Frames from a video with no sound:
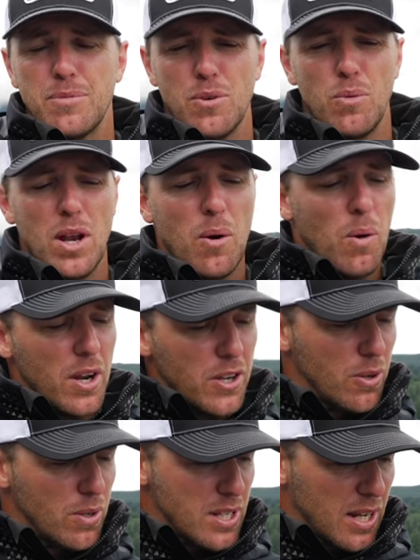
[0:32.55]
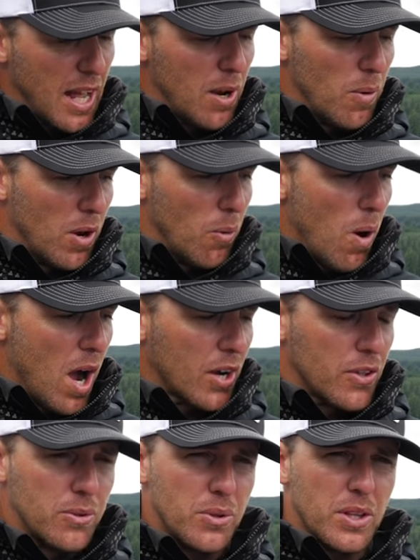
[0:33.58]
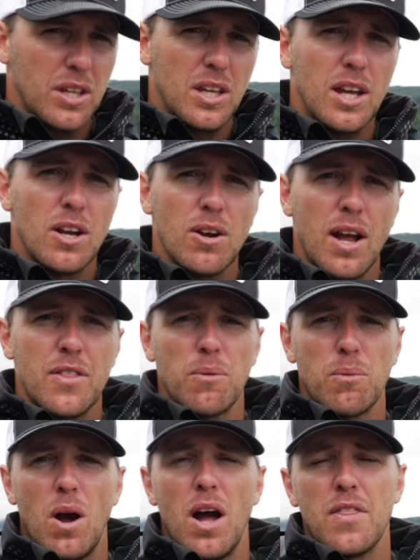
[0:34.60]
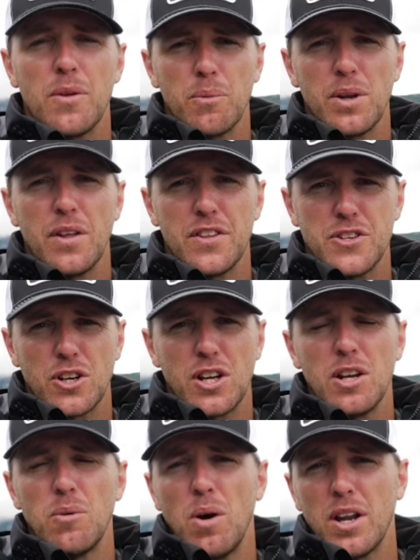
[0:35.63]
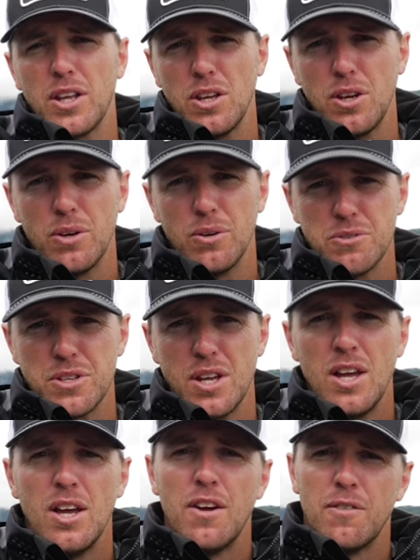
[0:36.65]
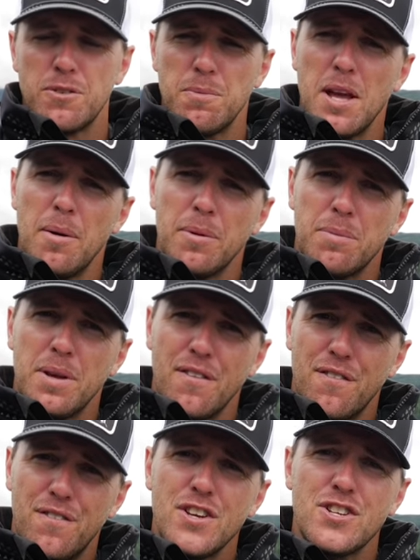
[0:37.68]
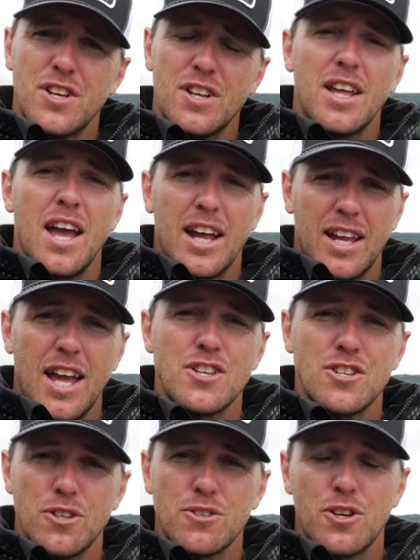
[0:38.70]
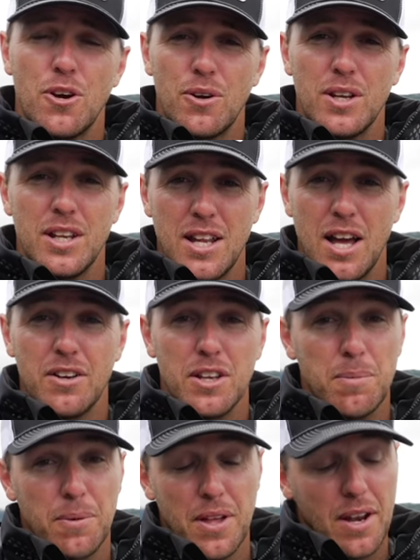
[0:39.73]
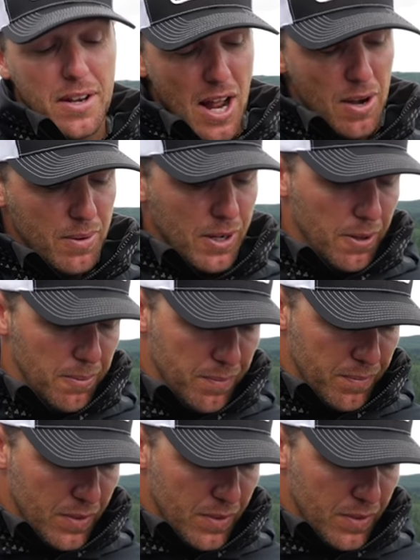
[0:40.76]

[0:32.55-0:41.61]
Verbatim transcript: So what I want to do is I kind of want to walk through the gear and the rod and the reel that you're going to want to use to be able to be efficient at catching those kokanee down deep without a downrigger.